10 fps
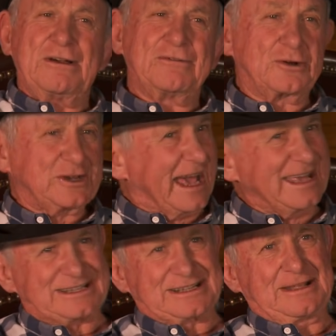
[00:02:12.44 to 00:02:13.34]
for
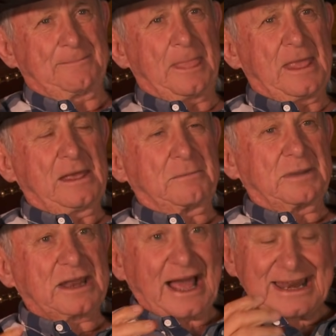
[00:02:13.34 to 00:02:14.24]
days.
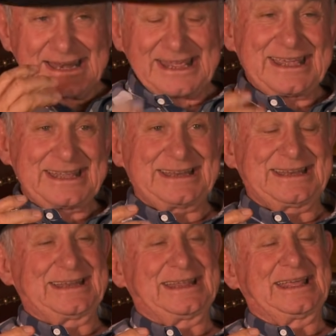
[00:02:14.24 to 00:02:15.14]
But I
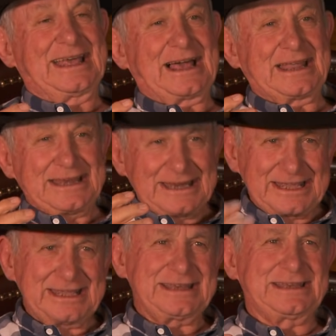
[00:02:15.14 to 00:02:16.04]

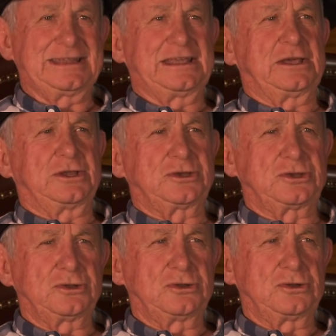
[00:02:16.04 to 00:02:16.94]
need
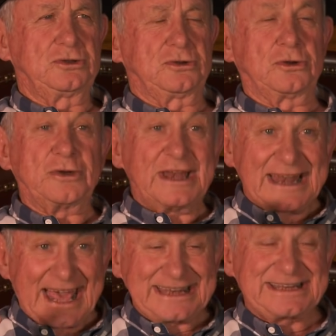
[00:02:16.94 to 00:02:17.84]
to
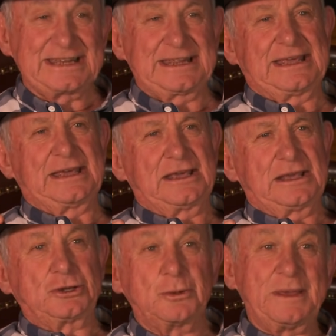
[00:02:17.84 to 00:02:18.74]
relate
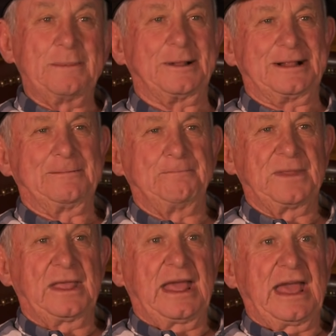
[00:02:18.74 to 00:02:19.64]
to people,
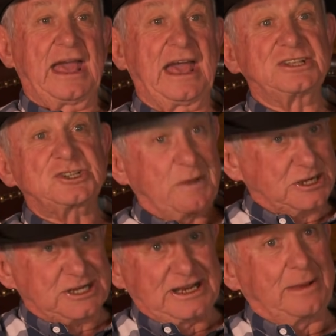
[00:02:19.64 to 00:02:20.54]
and especially